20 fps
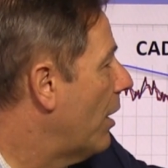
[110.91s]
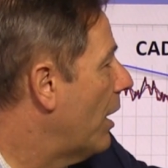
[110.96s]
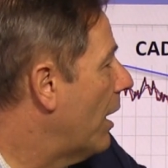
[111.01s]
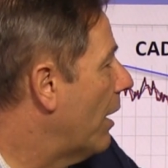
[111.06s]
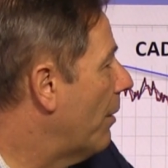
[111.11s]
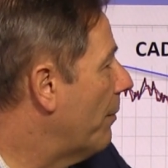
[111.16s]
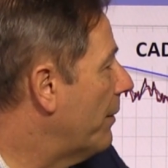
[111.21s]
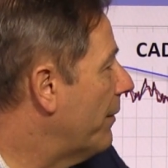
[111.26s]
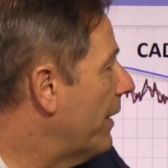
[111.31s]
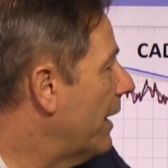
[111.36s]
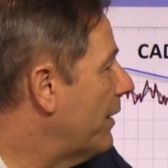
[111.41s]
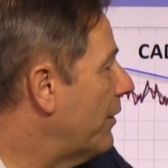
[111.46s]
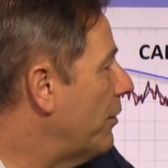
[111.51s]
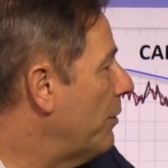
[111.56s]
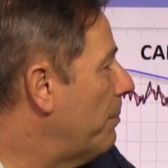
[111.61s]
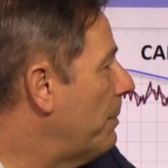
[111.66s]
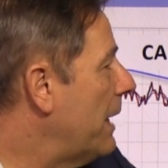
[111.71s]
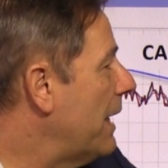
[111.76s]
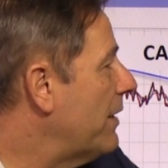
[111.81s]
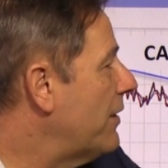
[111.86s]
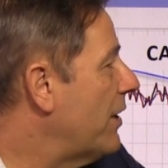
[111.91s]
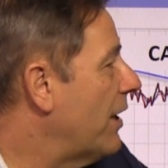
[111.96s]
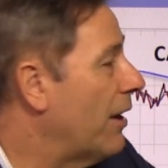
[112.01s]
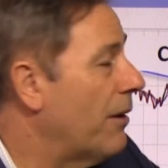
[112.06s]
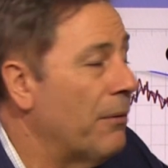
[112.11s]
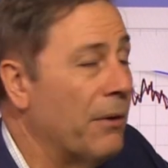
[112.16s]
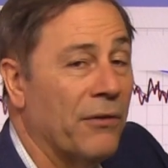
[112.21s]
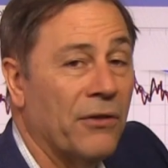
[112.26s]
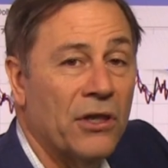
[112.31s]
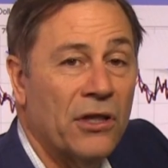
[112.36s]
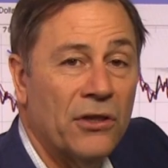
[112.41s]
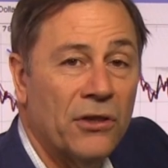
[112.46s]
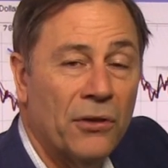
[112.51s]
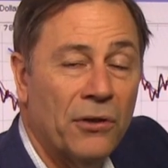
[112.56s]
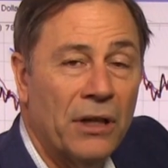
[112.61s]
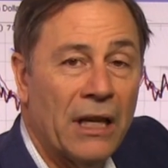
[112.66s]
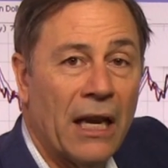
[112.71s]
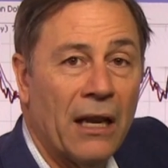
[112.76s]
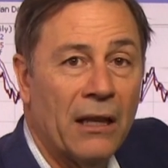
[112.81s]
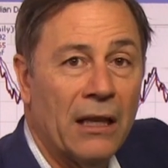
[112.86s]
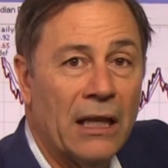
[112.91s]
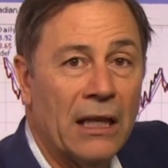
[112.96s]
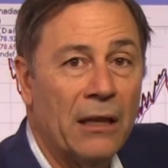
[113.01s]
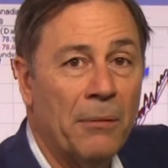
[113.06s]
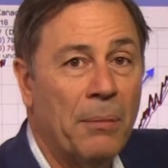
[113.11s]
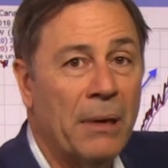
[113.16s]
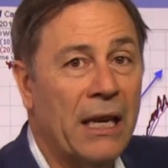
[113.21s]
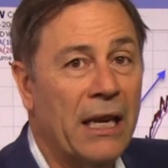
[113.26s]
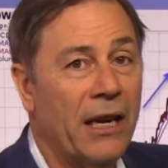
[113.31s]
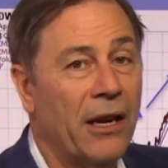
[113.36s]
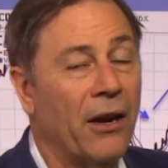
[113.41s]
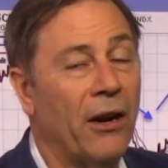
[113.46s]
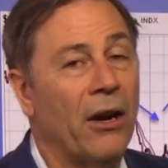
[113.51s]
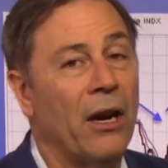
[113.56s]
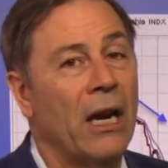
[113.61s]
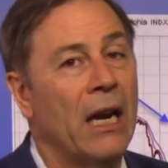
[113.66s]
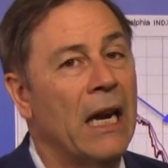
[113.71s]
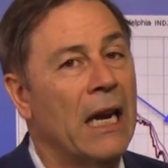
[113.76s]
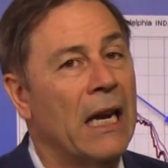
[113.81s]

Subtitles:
We've had two peaks here. We've just turned down a little bit here.